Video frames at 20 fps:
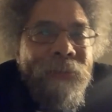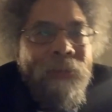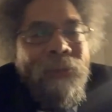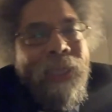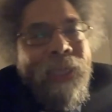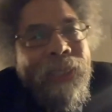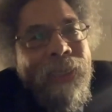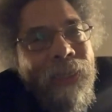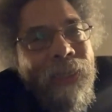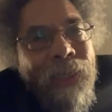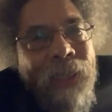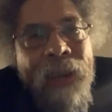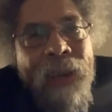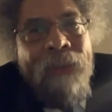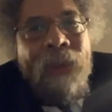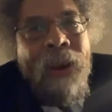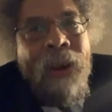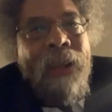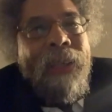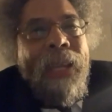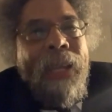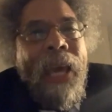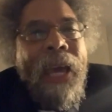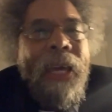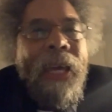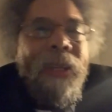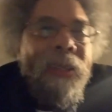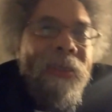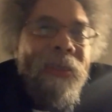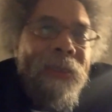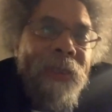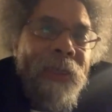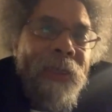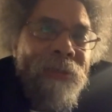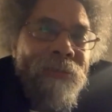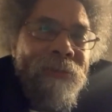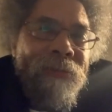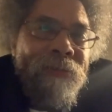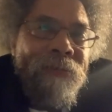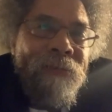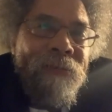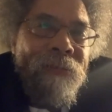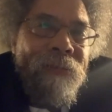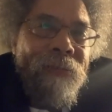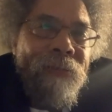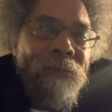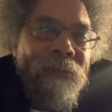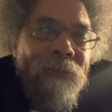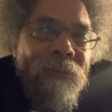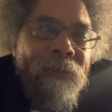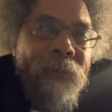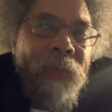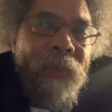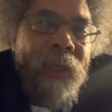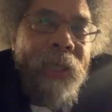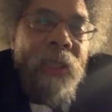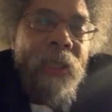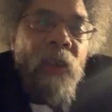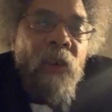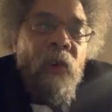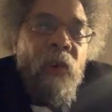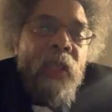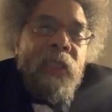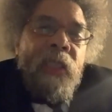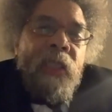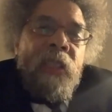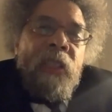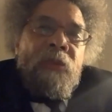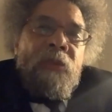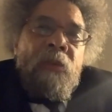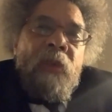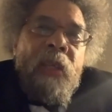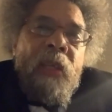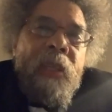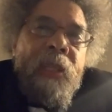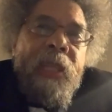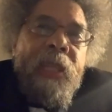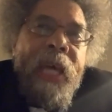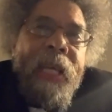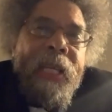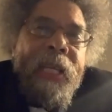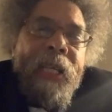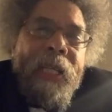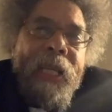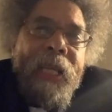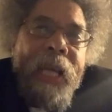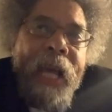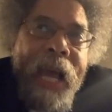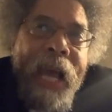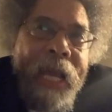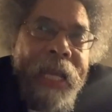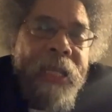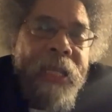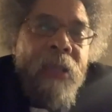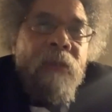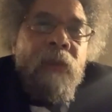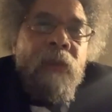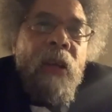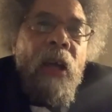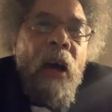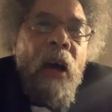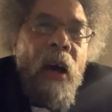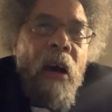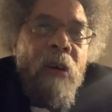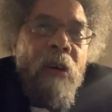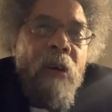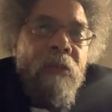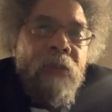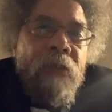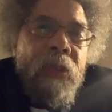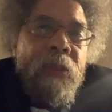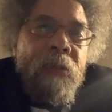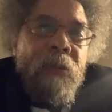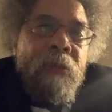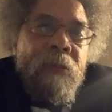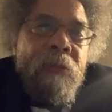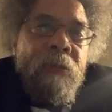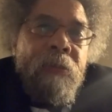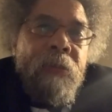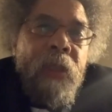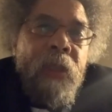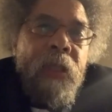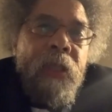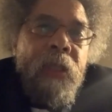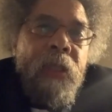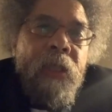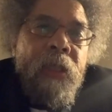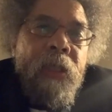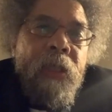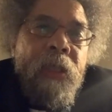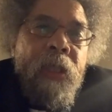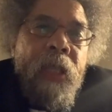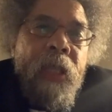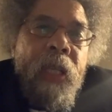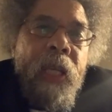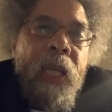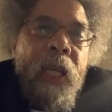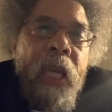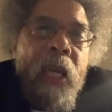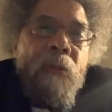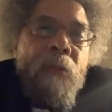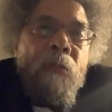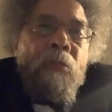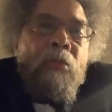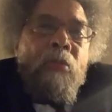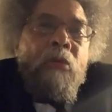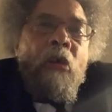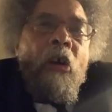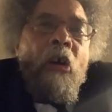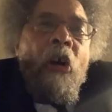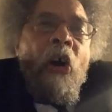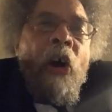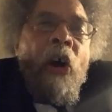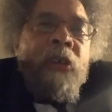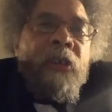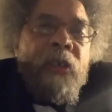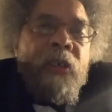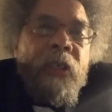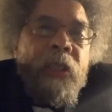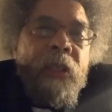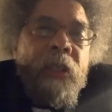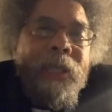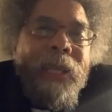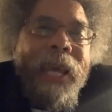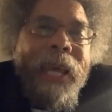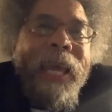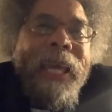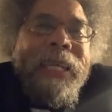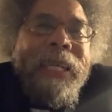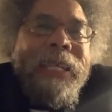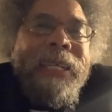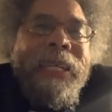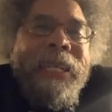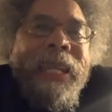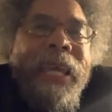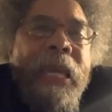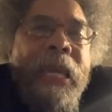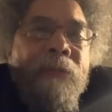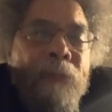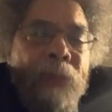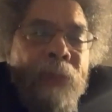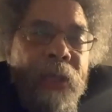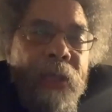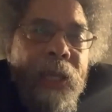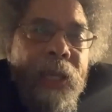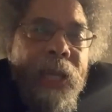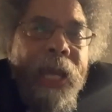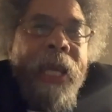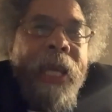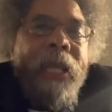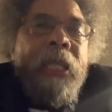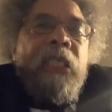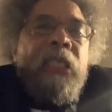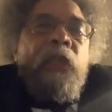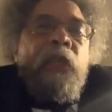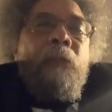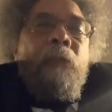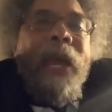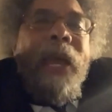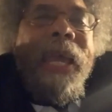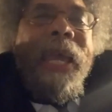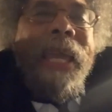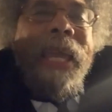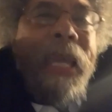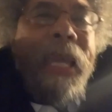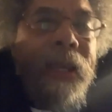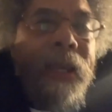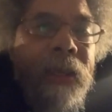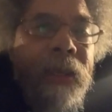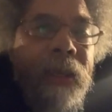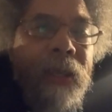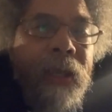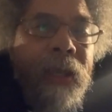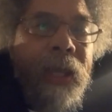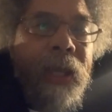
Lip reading: We love our daddies. And the question is whether that kind of love can broaden and deepen and expand,